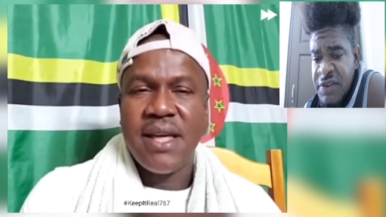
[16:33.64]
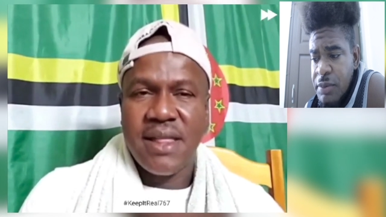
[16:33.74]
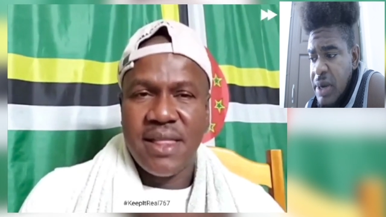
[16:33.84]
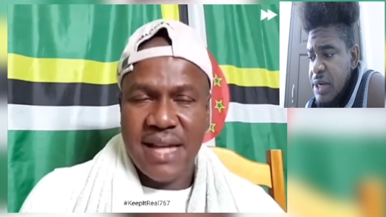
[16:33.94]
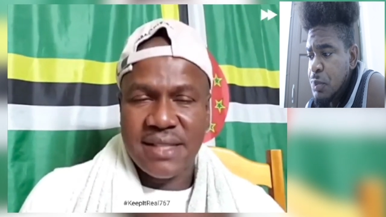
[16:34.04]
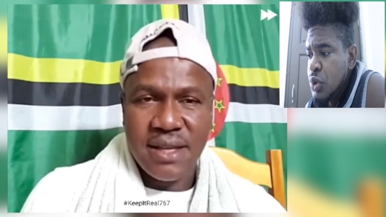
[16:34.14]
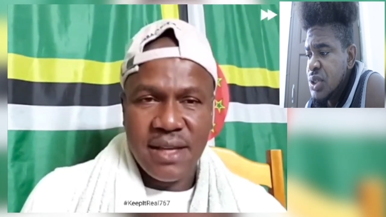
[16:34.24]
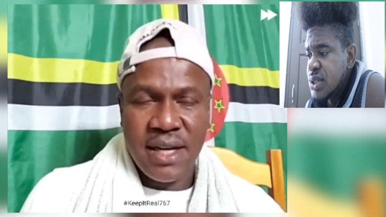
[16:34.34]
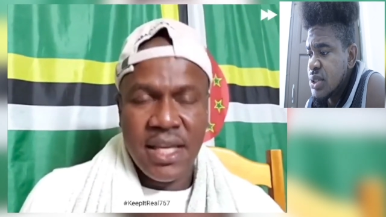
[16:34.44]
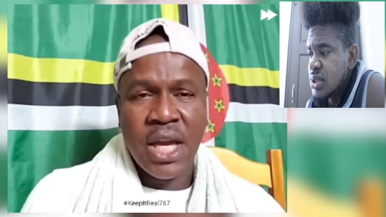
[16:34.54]
Speaker 1: given by the
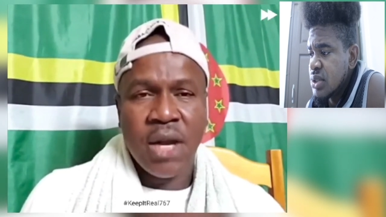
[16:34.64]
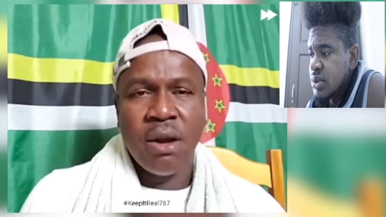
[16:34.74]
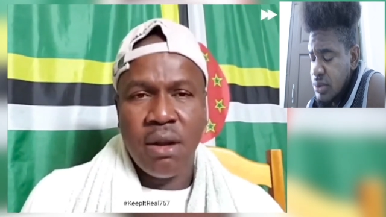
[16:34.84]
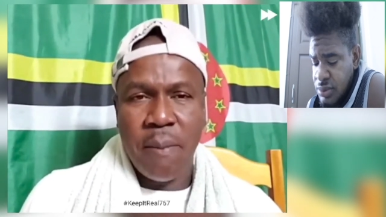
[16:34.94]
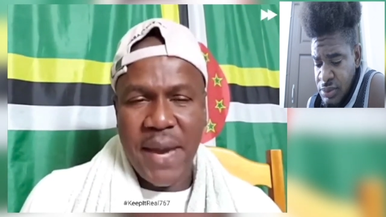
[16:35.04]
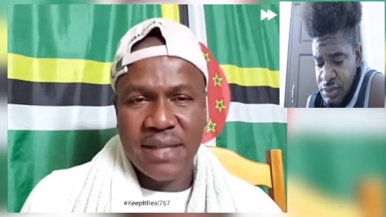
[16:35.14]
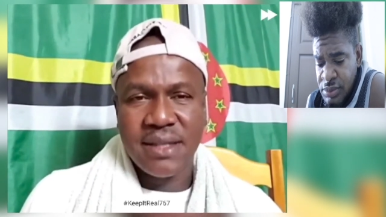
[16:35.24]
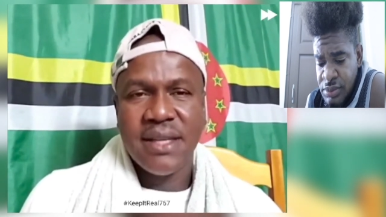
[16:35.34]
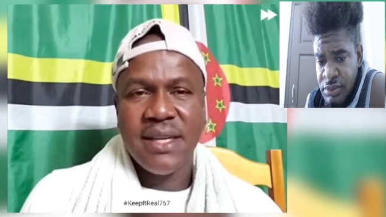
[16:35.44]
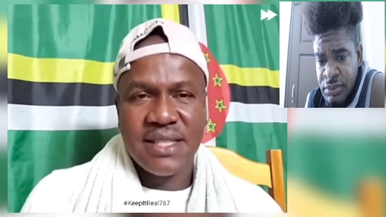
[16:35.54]
Speaker 2: police. Lincoln Corbett
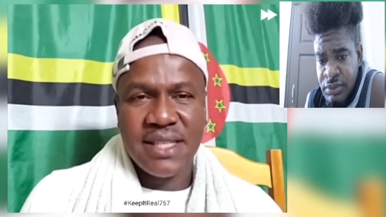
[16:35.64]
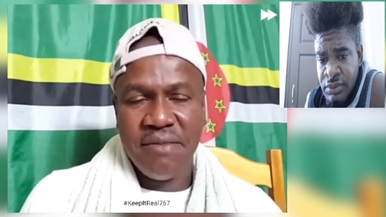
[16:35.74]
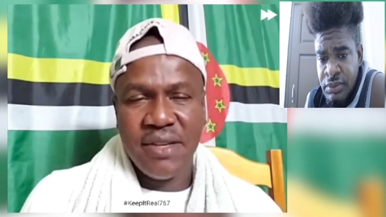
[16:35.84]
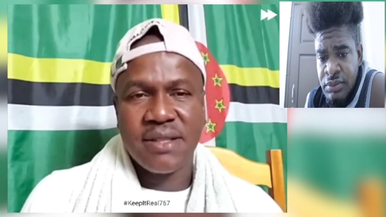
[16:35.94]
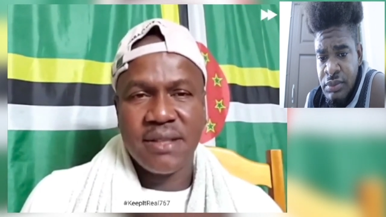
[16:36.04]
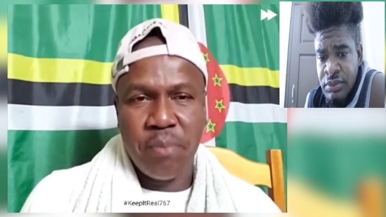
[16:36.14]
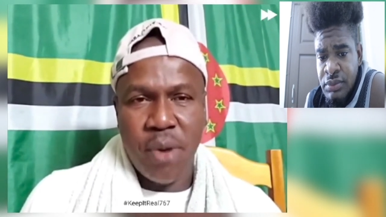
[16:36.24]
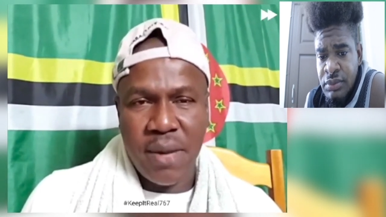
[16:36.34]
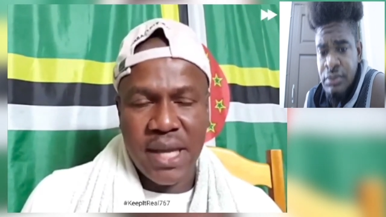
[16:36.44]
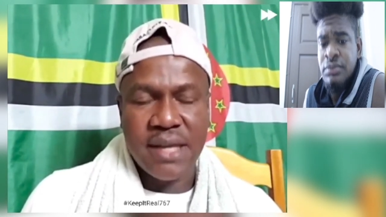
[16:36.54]
is giving to the
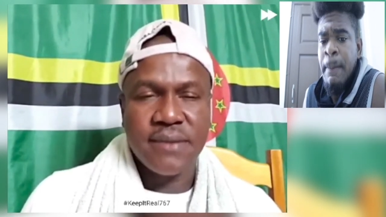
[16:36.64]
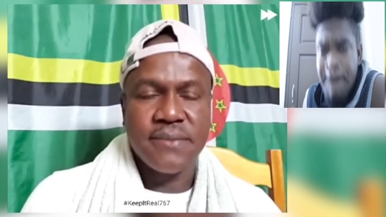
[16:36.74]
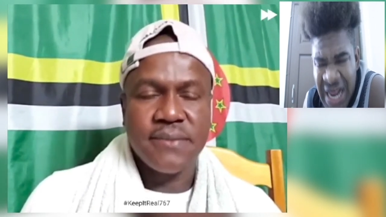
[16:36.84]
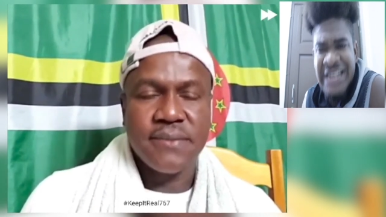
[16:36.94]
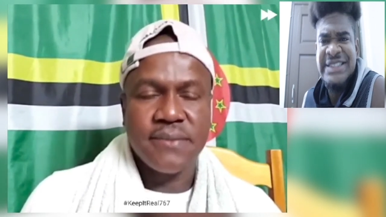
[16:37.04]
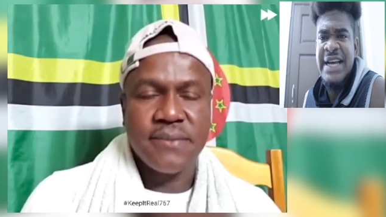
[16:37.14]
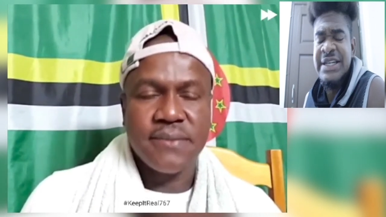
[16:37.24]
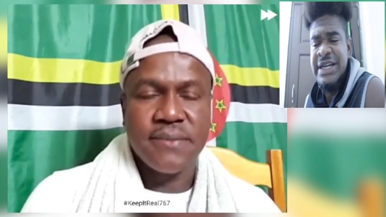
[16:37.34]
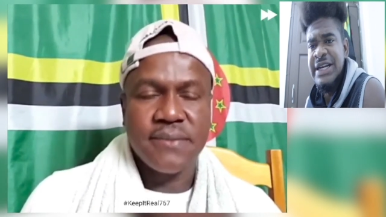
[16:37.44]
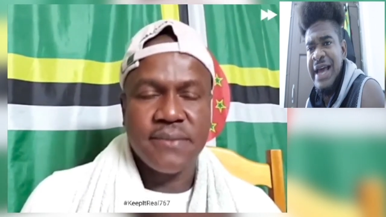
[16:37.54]
public.
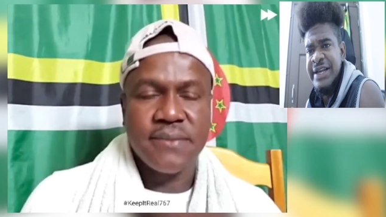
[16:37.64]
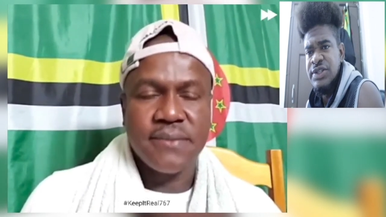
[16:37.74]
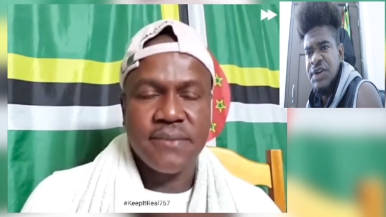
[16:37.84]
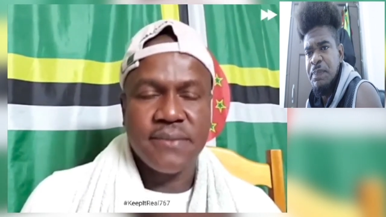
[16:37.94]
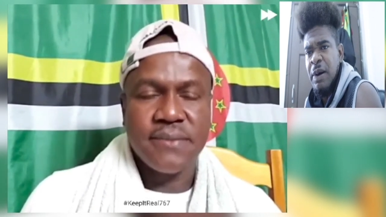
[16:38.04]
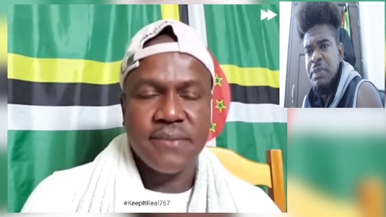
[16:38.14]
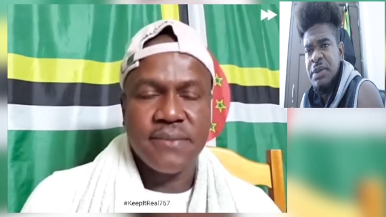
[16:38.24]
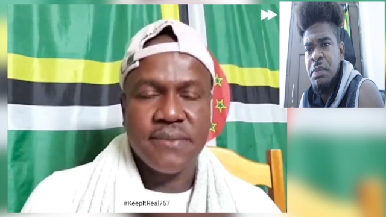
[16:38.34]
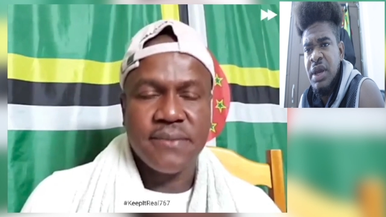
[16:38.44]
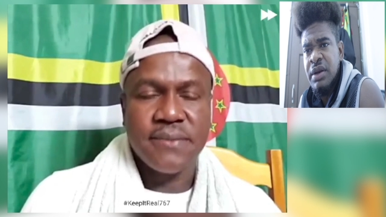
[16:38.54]
Speaker 1: Blatantly lying to the
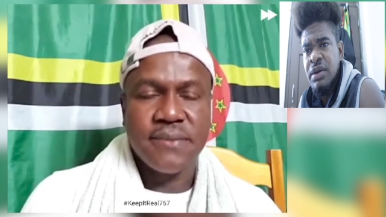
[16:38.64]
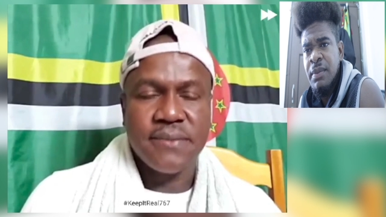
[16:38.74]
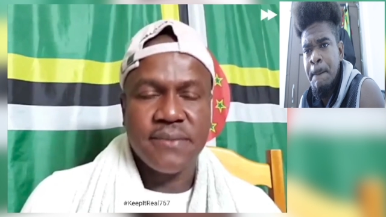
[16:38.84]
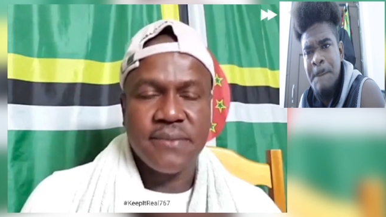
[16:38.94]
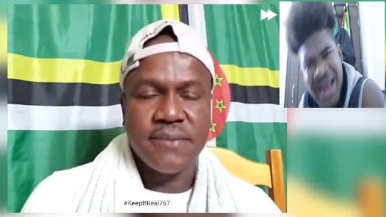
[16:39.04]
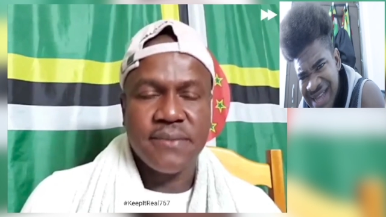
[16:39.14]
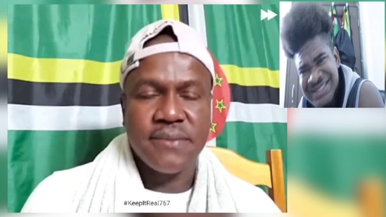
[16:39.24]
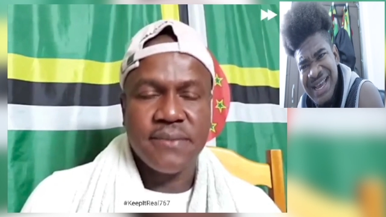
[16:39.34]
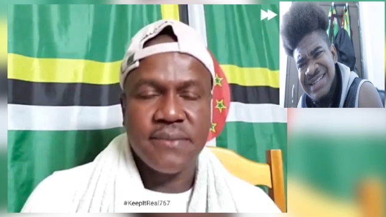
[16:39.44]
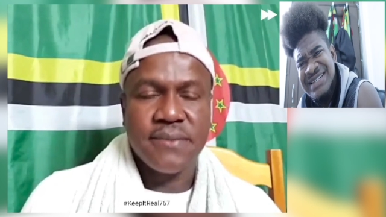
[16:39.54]
public, man.
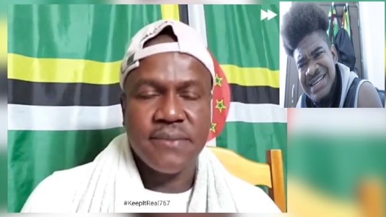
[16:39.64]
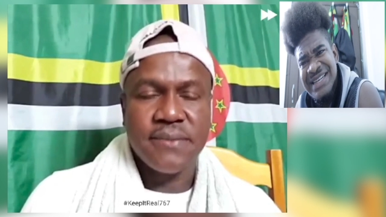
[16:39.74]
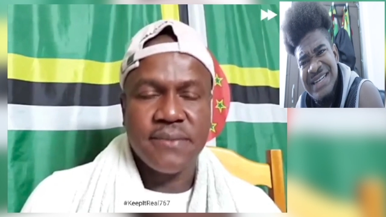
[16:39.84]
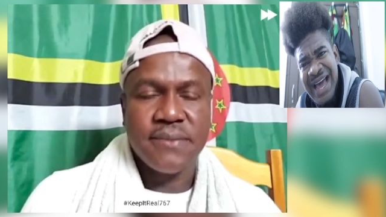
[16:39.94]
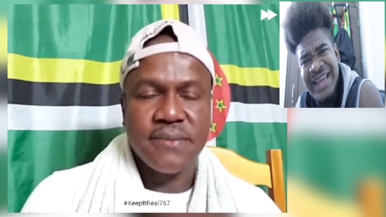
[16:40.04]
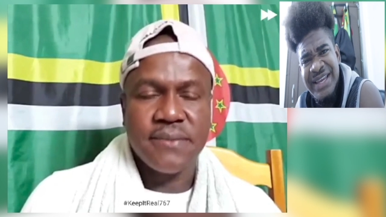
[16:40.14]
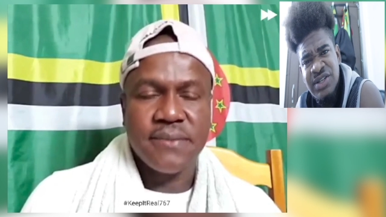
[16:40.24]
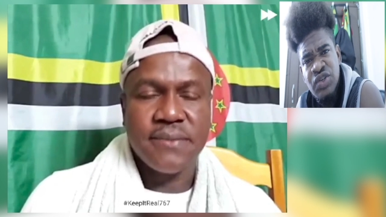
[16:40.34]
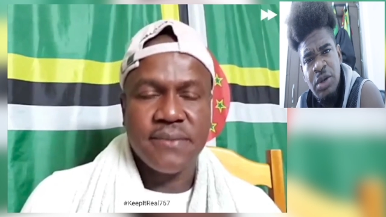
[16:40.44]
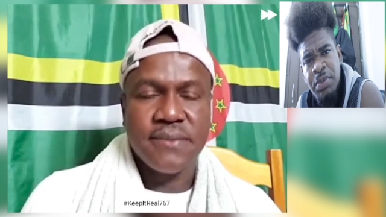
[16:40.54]
Blatantly
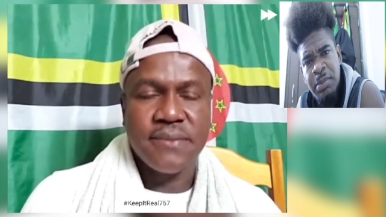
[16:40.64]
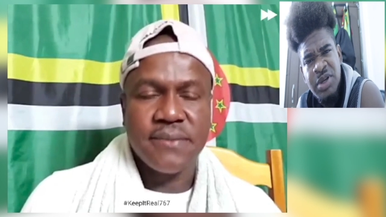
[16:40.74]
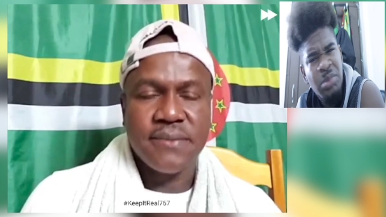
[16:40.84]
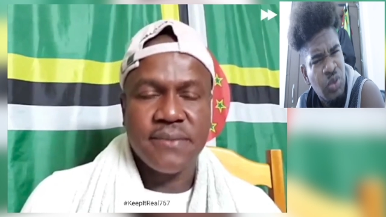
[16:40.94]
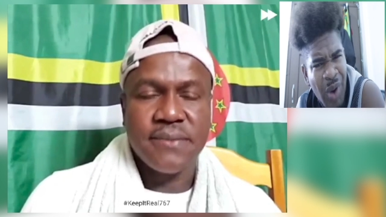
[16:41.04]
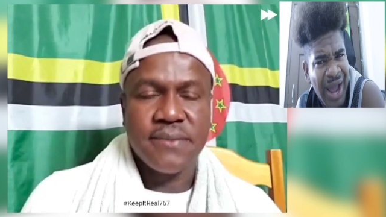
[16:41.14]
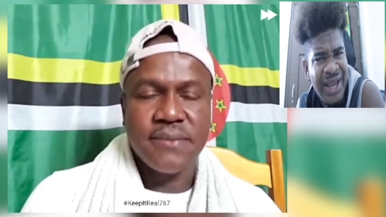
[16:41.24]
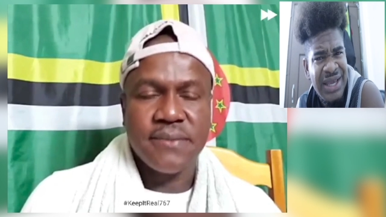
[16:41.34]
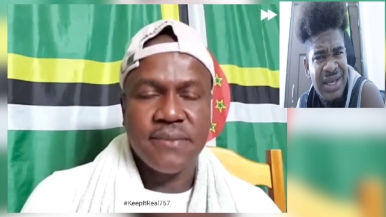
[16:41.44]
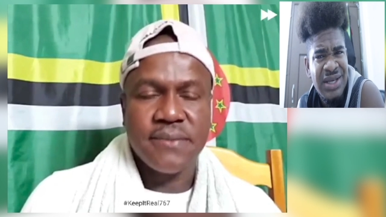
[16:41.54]
lying to the public. But
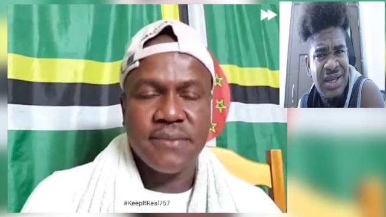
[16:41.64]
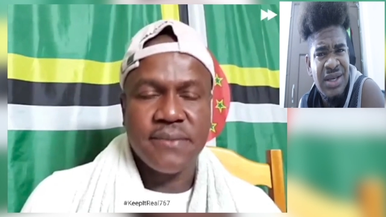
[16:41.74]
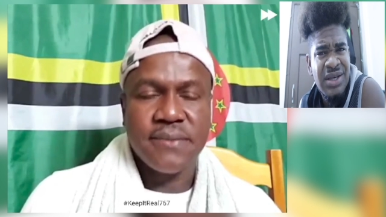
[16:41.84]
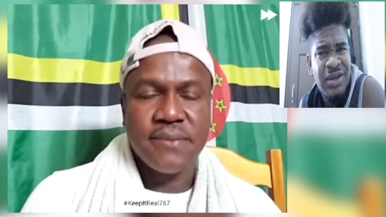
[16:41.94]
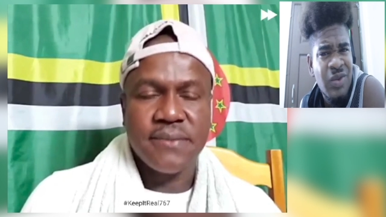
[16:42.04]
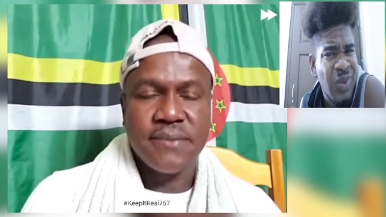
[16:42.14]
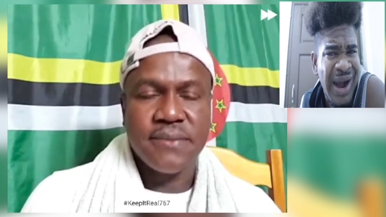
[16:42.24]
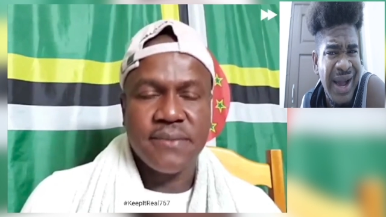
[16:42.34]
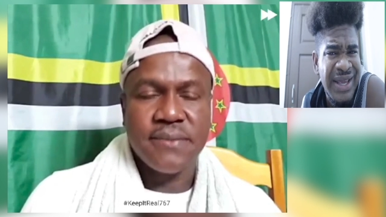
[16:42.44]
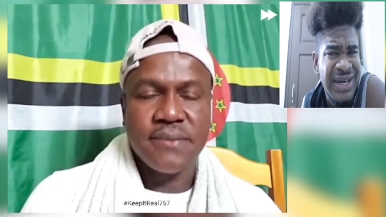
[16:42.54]
why?
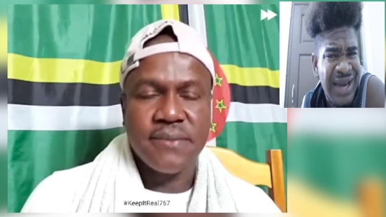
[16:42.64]
Why